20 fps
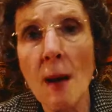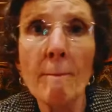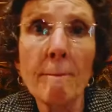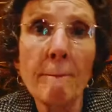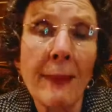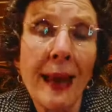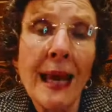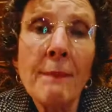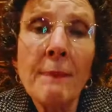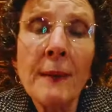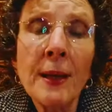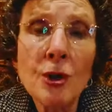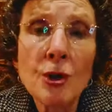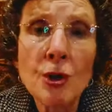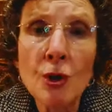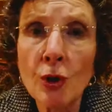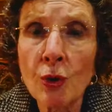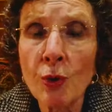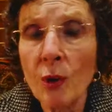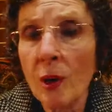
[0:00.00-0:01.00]
may be
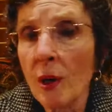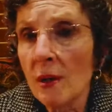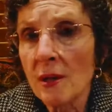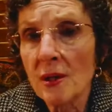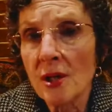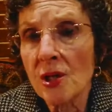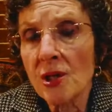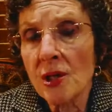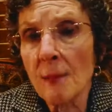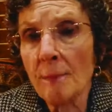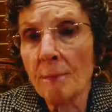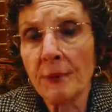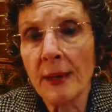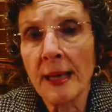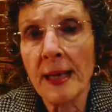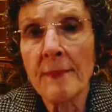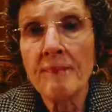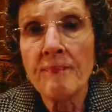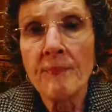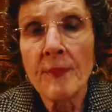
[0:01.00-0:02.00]
due to
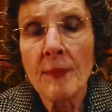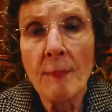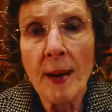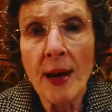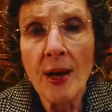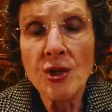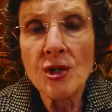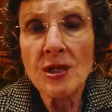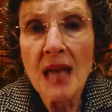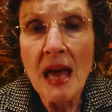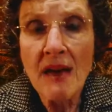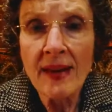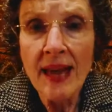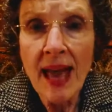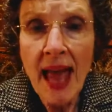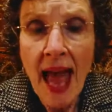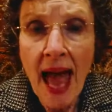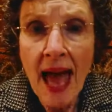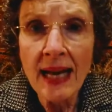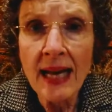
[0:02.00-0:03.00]
simply patients having
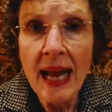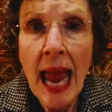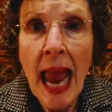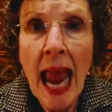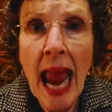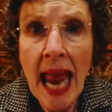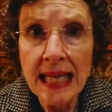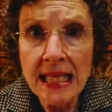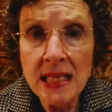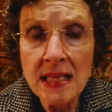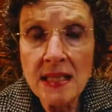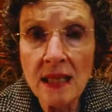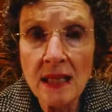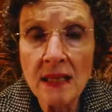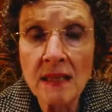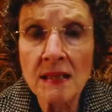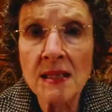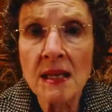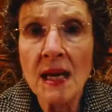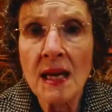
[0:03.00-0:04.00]
had
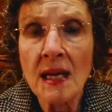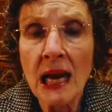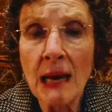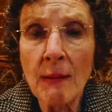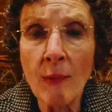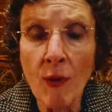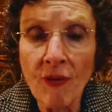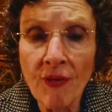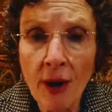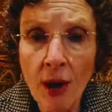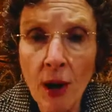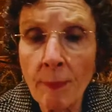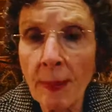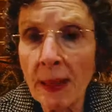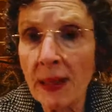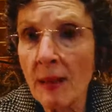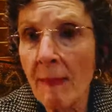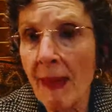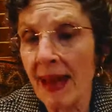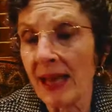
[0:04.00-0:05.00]
antecedent chemotherapy
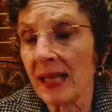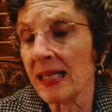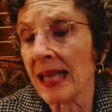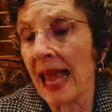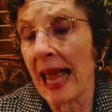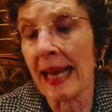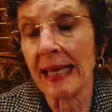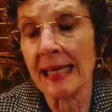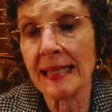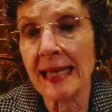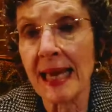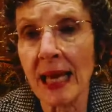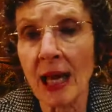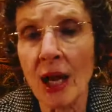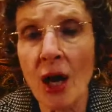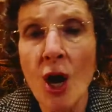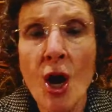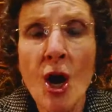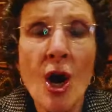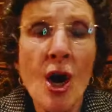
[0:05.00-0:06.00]
in the metastatic setting.